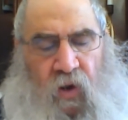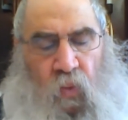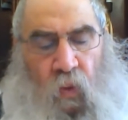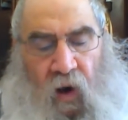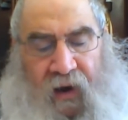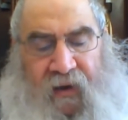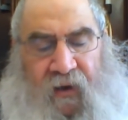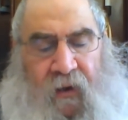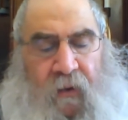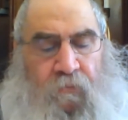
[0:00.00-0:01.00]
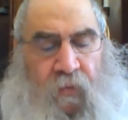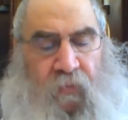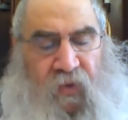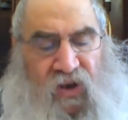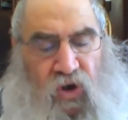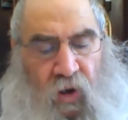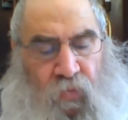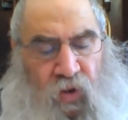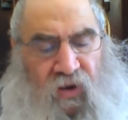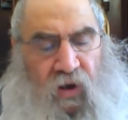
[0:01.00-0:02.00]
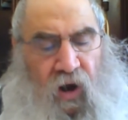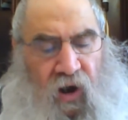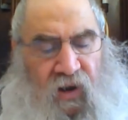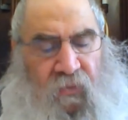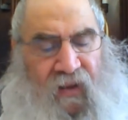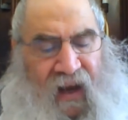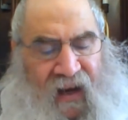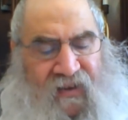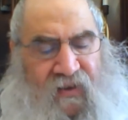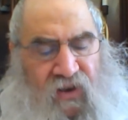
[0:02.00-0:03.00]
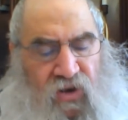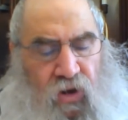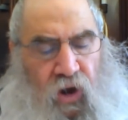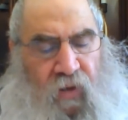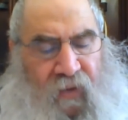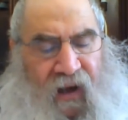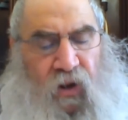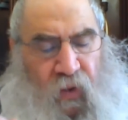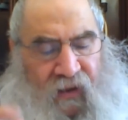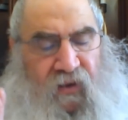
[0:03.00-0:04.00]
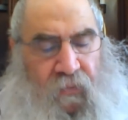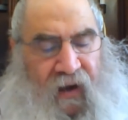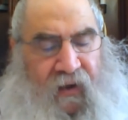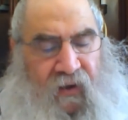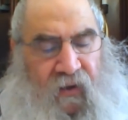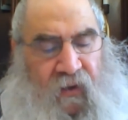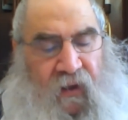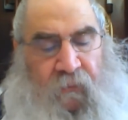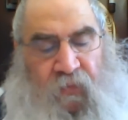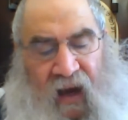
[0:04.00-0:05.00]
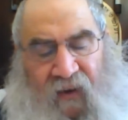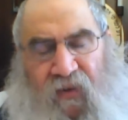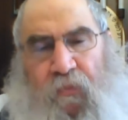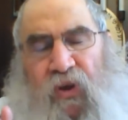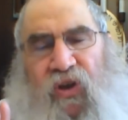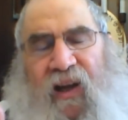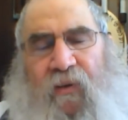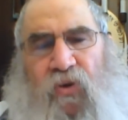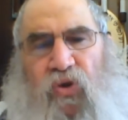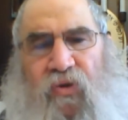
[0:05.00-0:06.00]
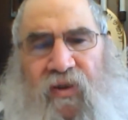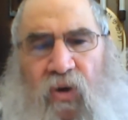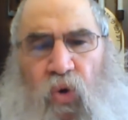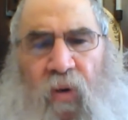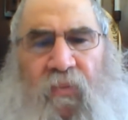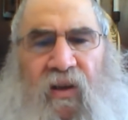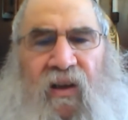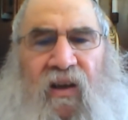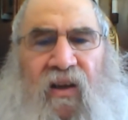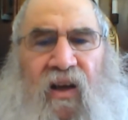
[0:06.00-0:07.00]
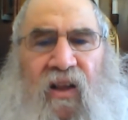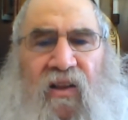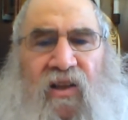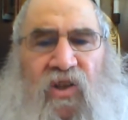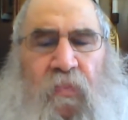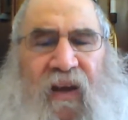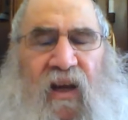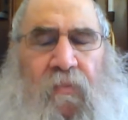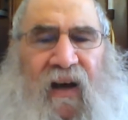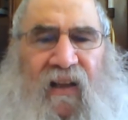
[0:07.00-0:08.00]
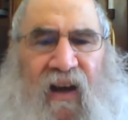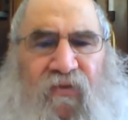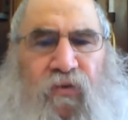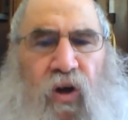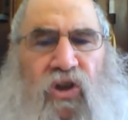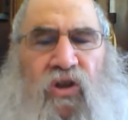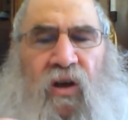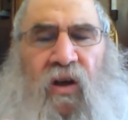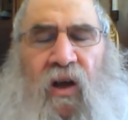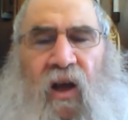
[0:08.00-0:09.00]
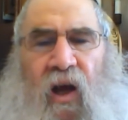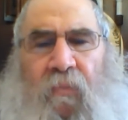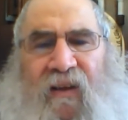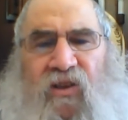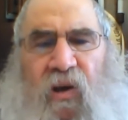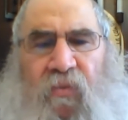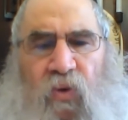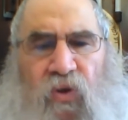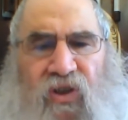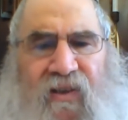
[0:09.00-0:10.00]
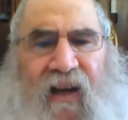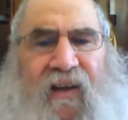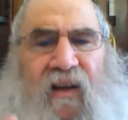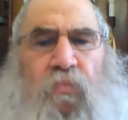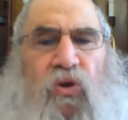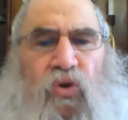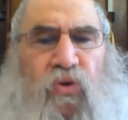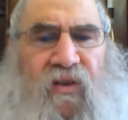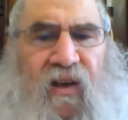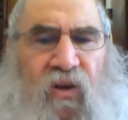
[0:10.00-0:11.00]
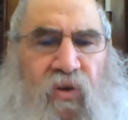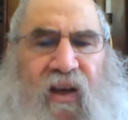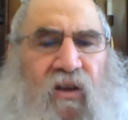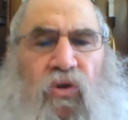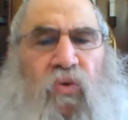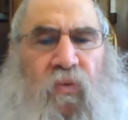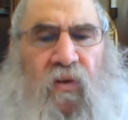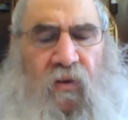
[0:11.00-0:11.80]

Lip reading: Why? Mutter Adam Lahasnis Tnoim Elo Al Dmai, Afo Pishaini Bershusei. Normally, to speak about Hafrosha, about something which is not yet Bershusei, you can't do.